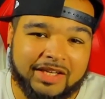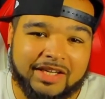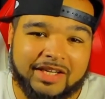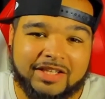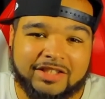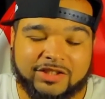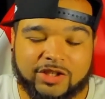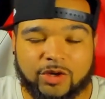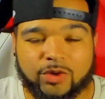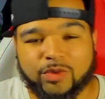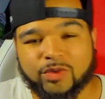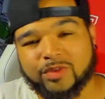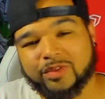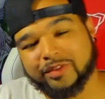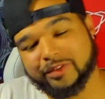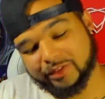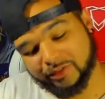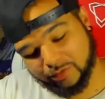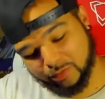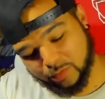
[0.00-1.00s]
So,
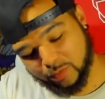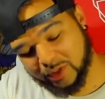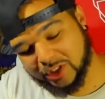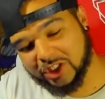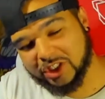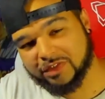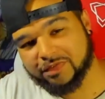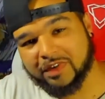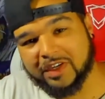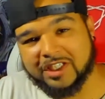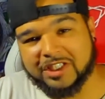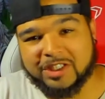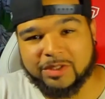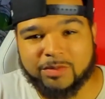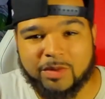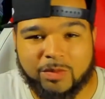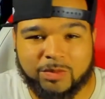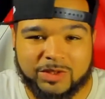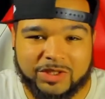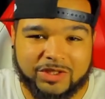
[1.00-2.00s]
we just finishing
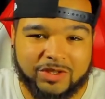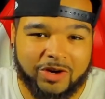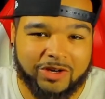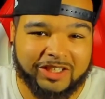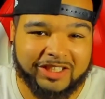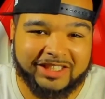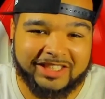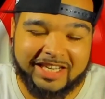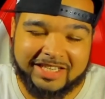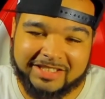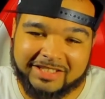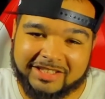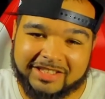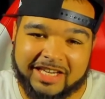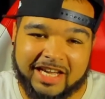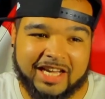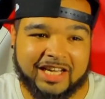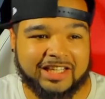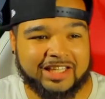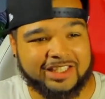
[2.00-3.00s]
what we started
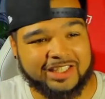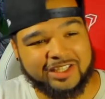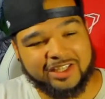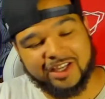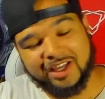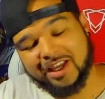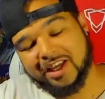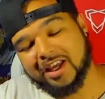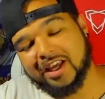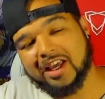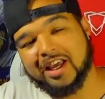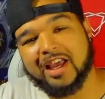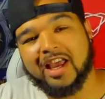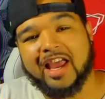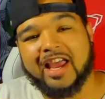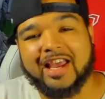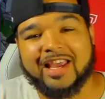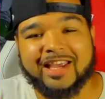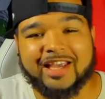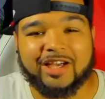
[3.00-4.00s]
yesterday.
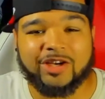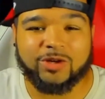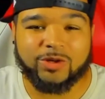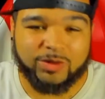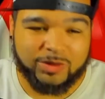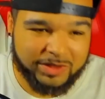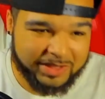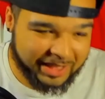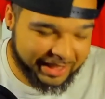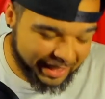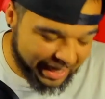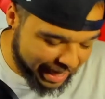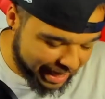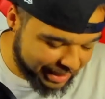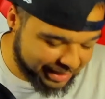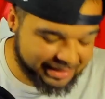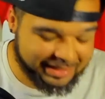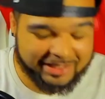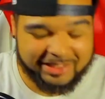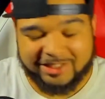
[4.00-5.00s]
And Who's the
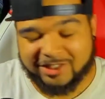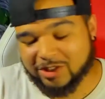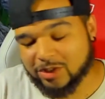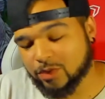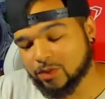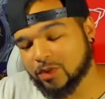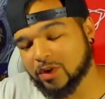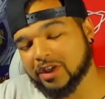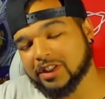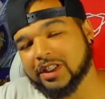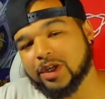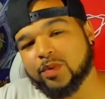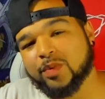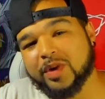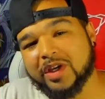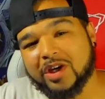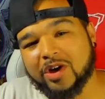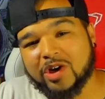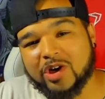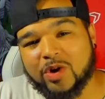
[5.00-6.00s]
Gangsta is the one that
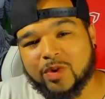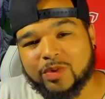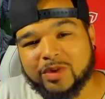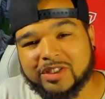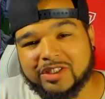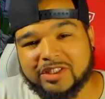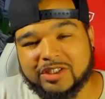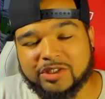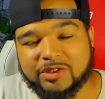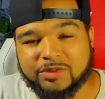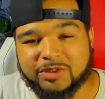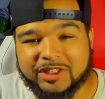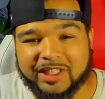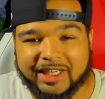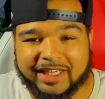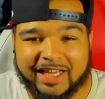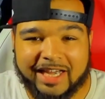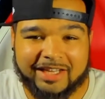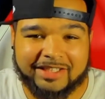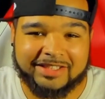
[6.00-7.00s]
we are going to
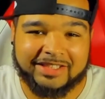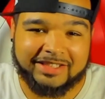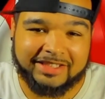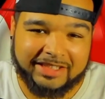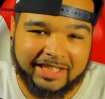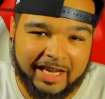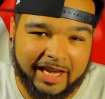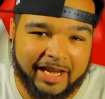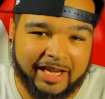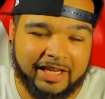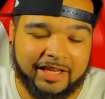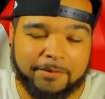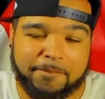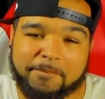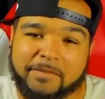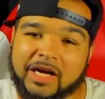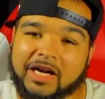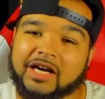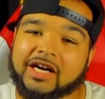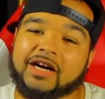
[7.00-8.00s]
check out today.
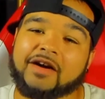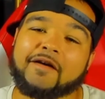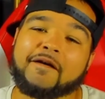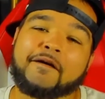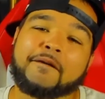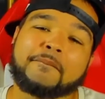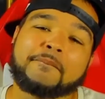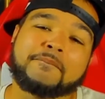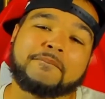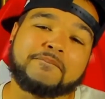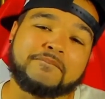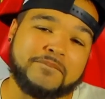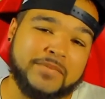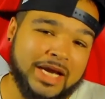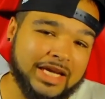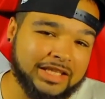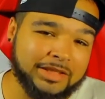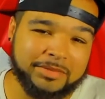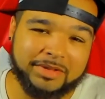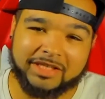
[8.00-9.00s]

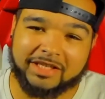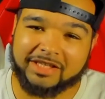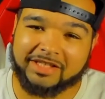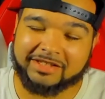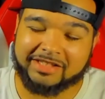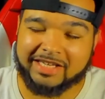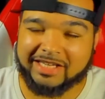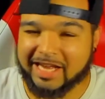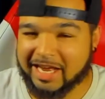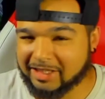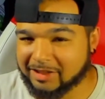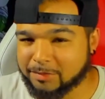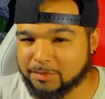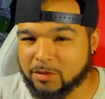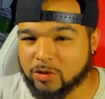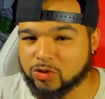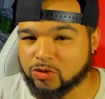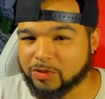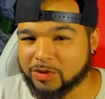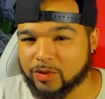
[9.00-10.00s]
Mainly because that had the
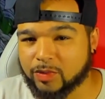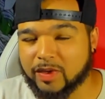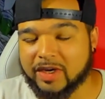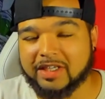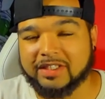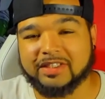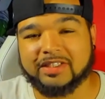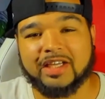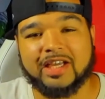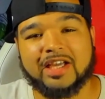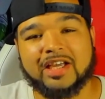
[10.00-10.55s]
most requests.